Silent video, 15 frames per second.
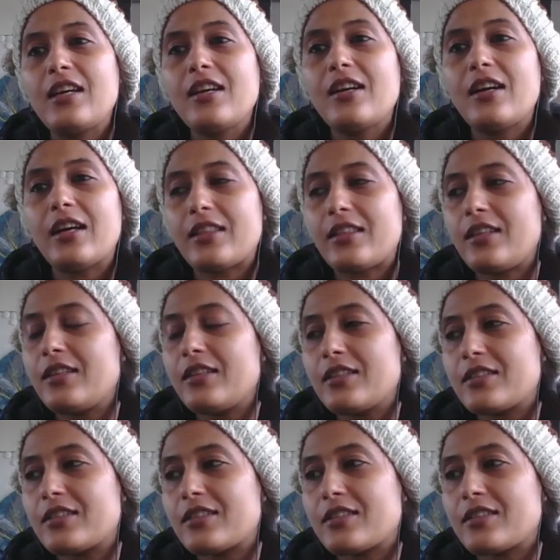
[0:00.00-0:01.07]
I think
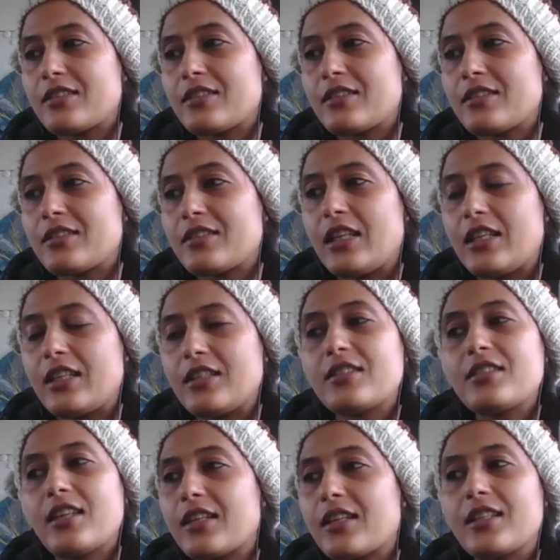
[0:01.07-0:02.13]
it is
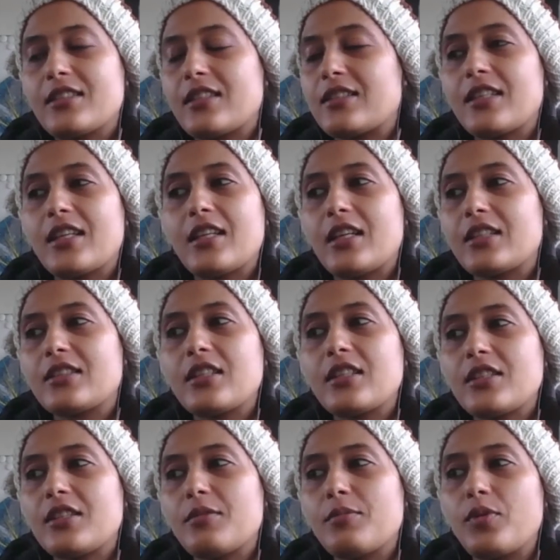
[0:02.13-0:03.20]
like, as I said, like such
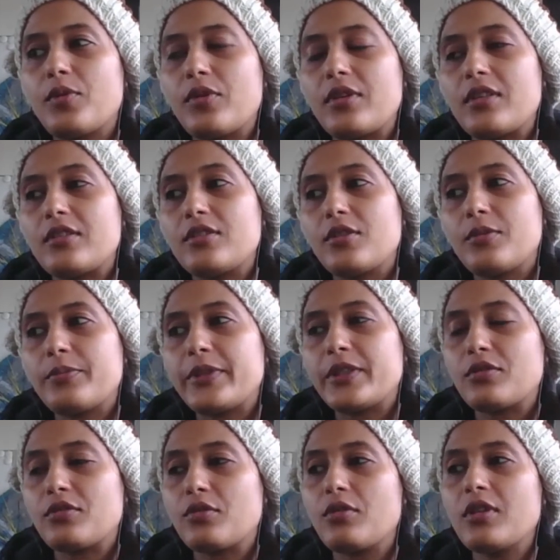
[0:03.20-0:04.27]
an important topic to
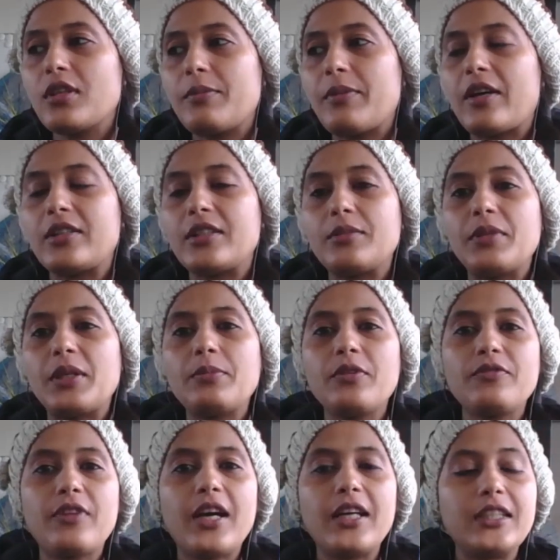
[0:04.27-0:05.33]
talk about. And people
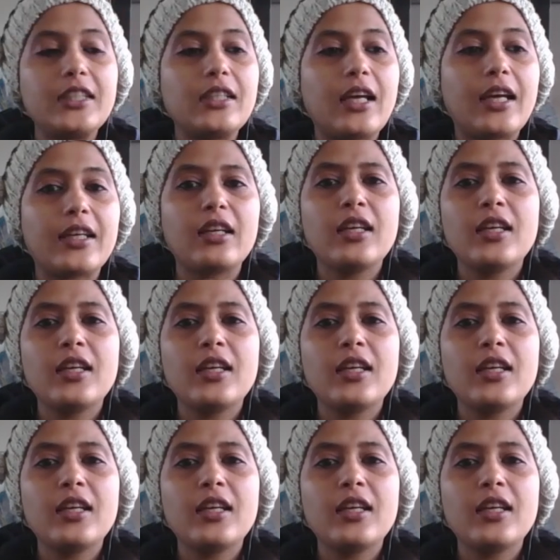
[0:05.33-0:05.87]
find it like,